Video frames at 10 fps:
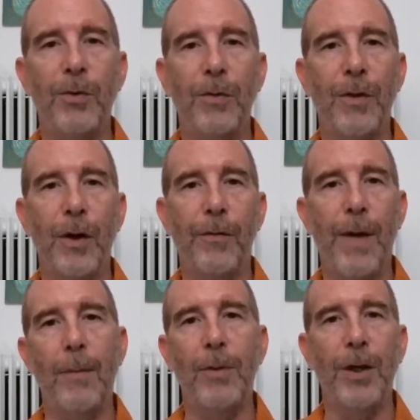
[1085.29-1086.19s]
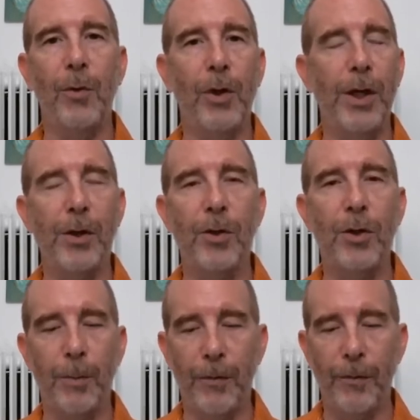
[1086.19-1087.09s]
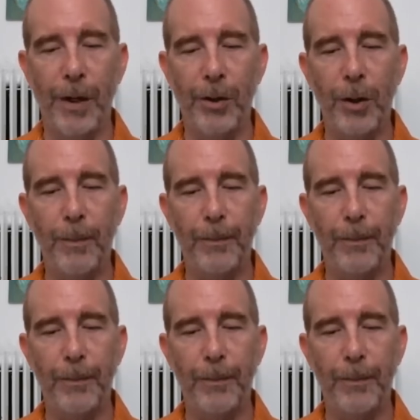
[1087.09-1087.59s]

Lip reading: their family relationship and friendship.